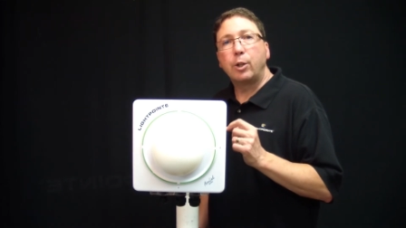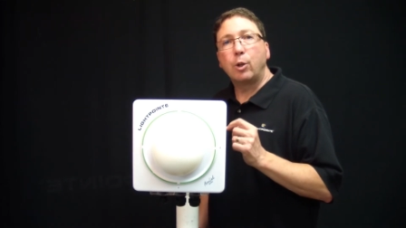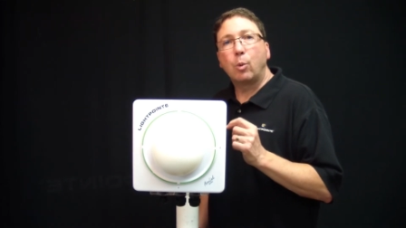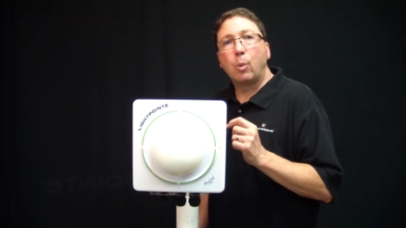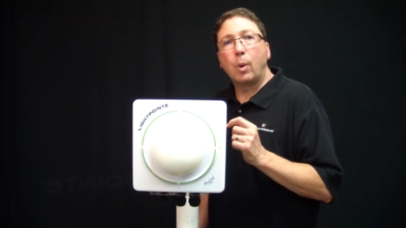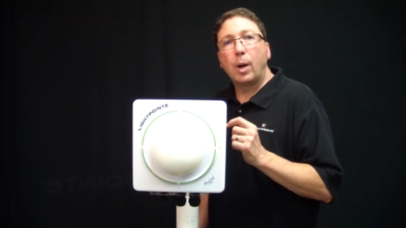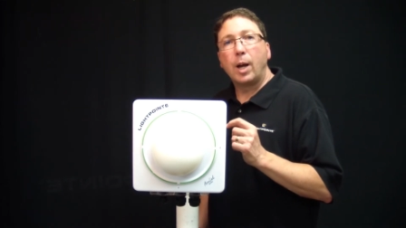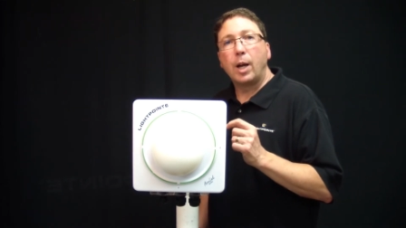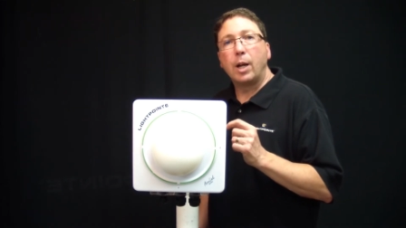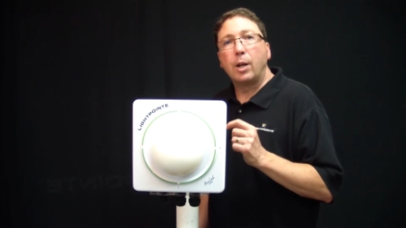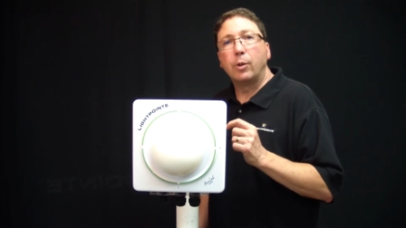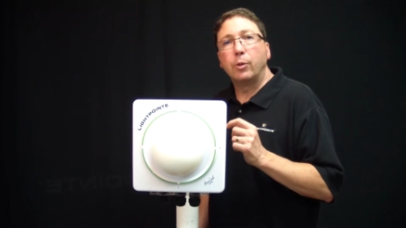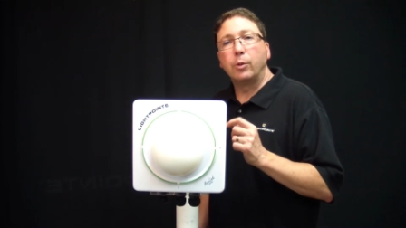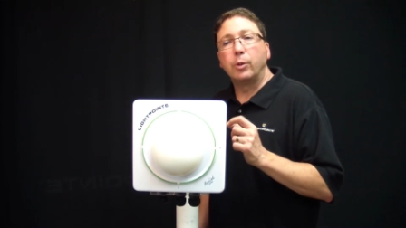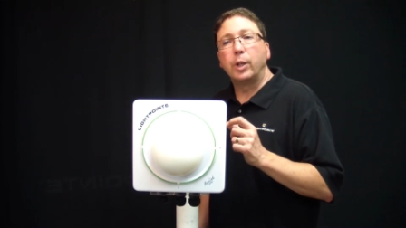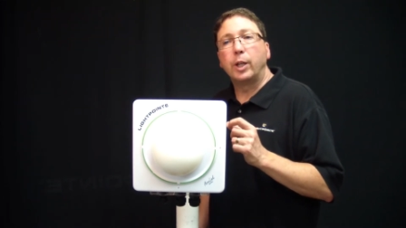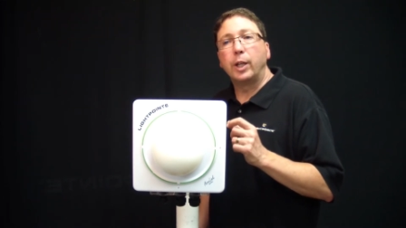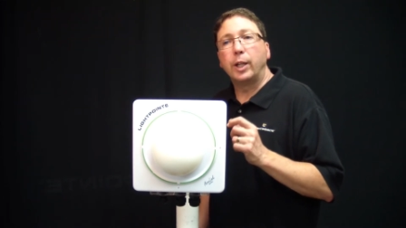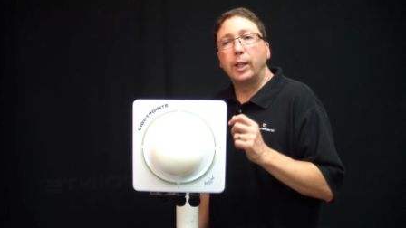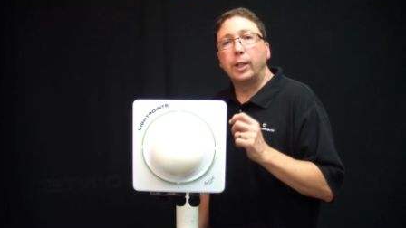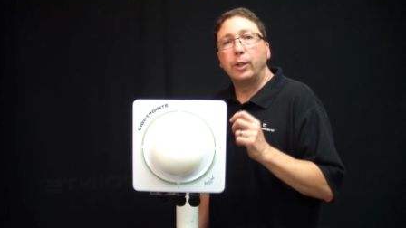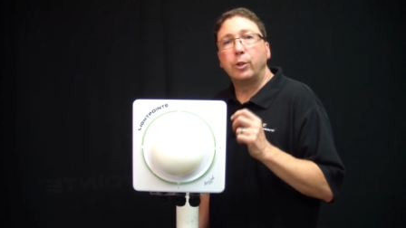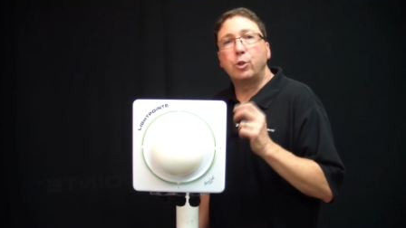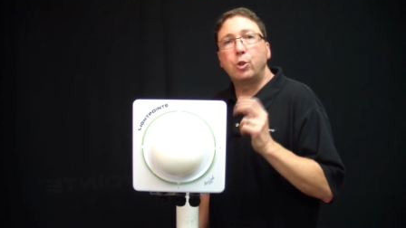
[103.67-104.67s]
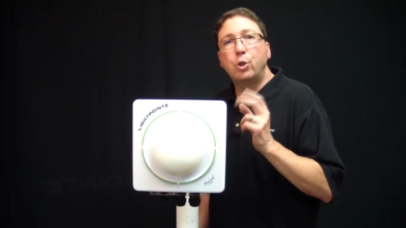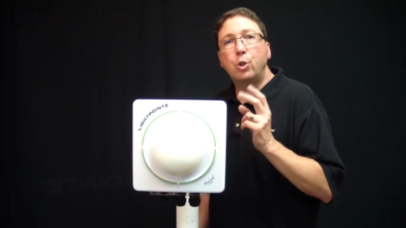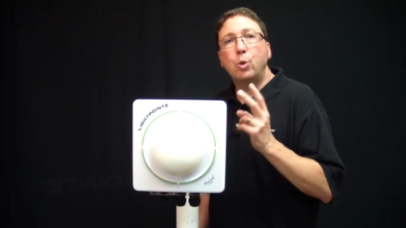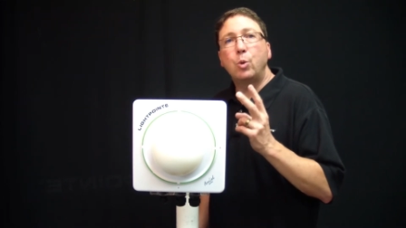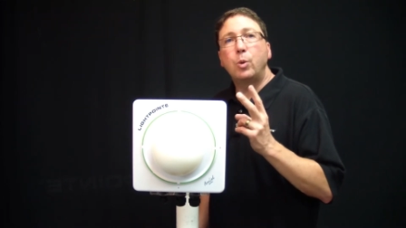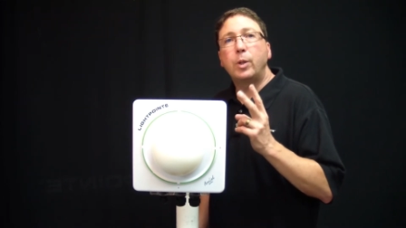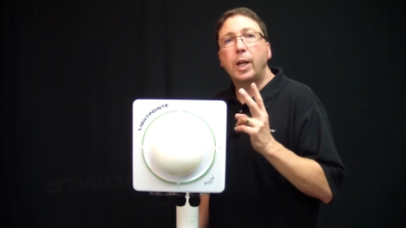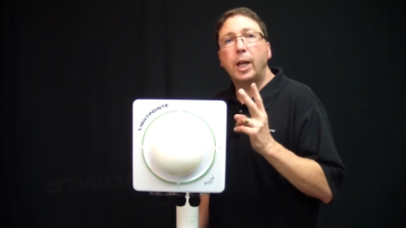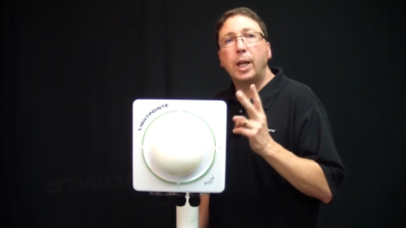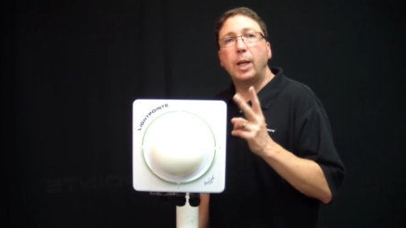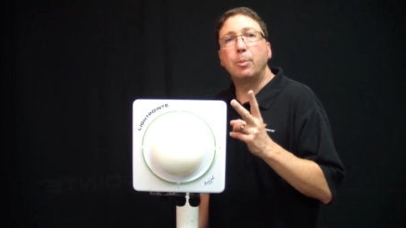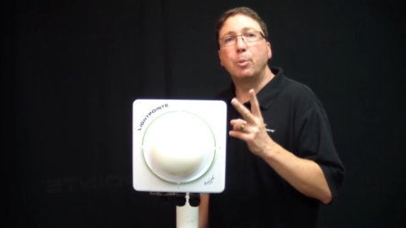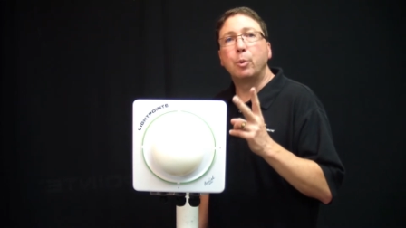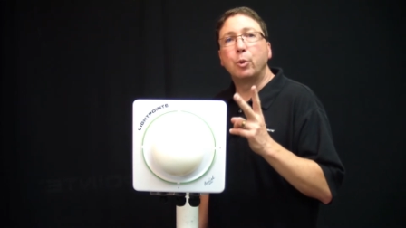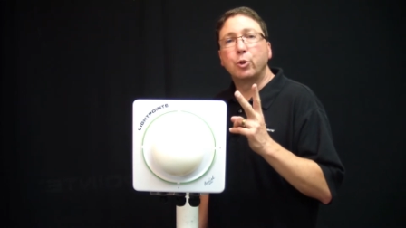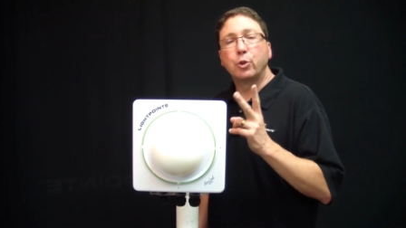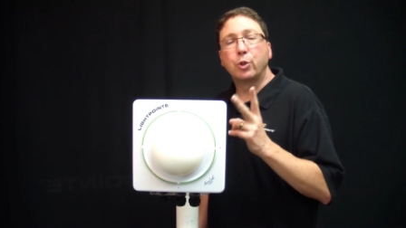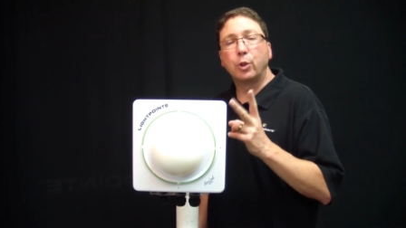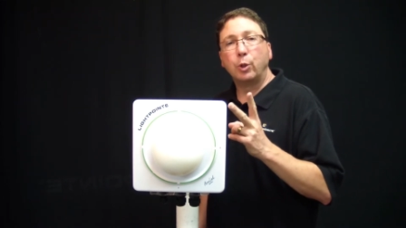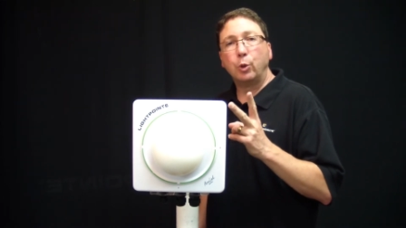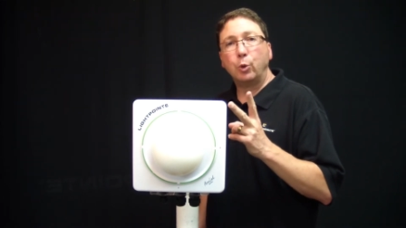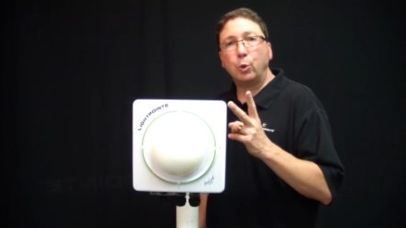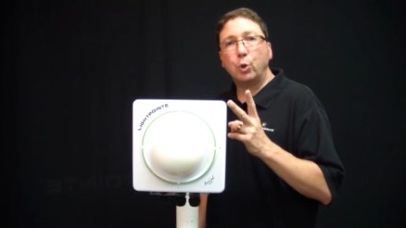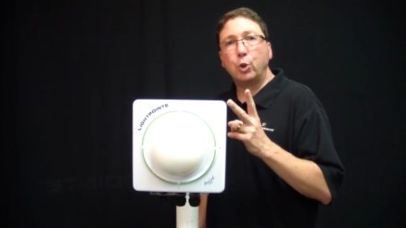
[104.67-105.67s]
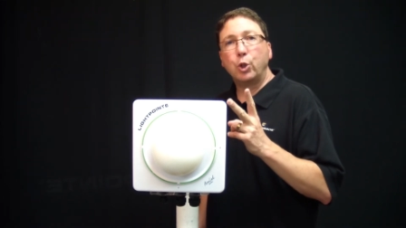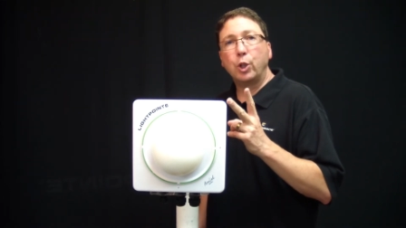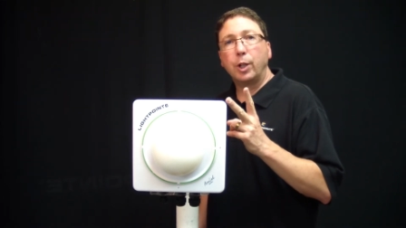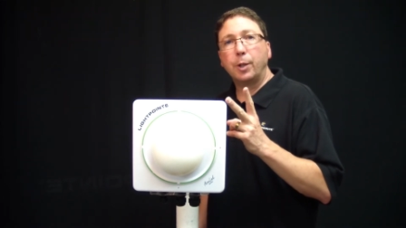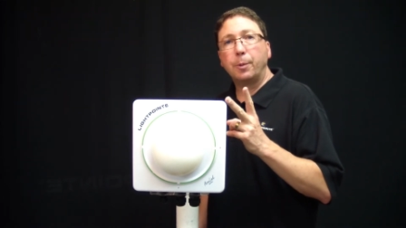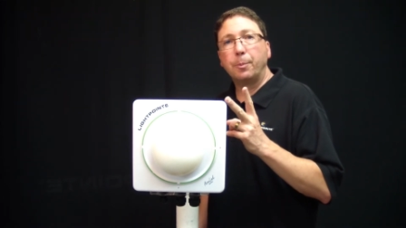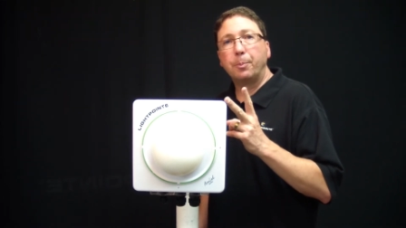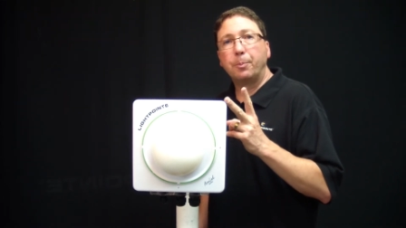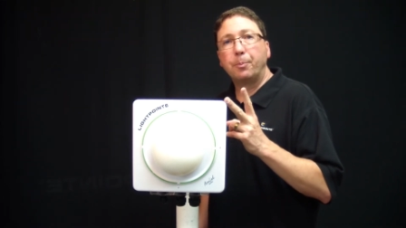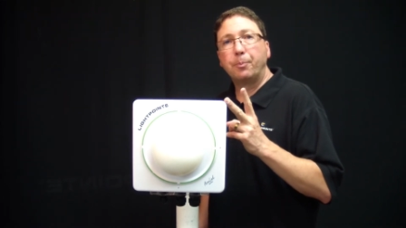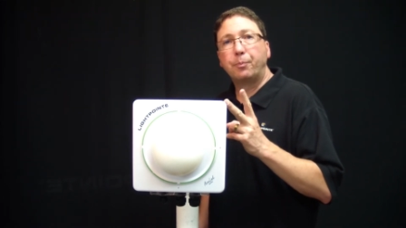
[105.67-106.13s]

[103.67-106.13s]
around a two cable solution.